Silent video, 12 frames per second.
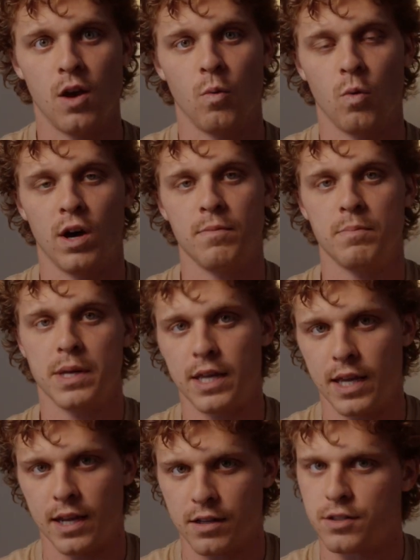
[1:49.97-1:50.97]
one
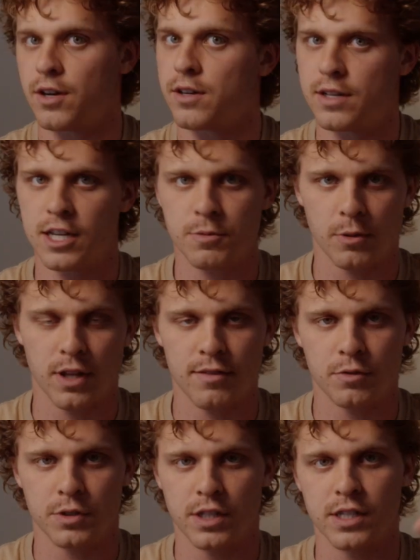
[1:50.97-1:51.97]
being a certain decibel
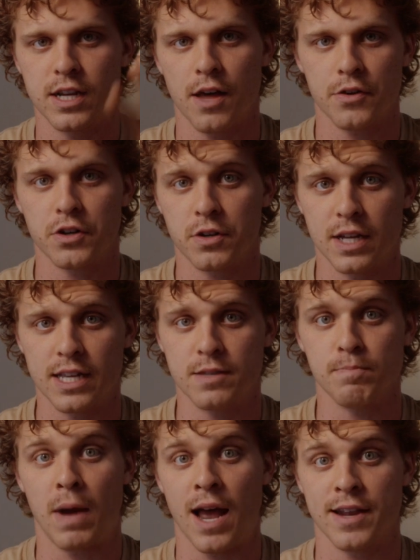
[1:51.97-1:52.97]
level, and the other is
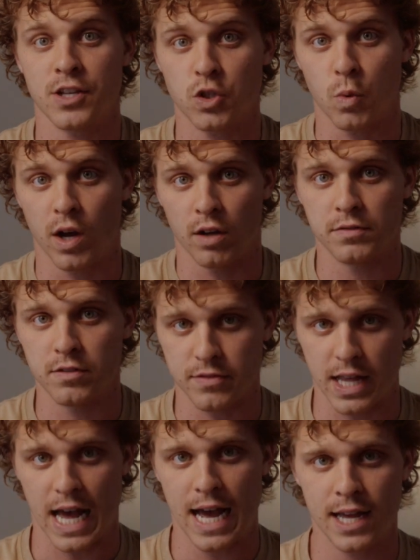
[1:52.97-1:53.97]
minus 12 of
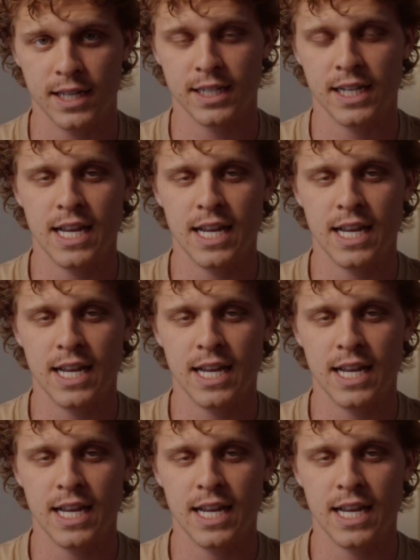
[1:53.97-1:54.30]
that.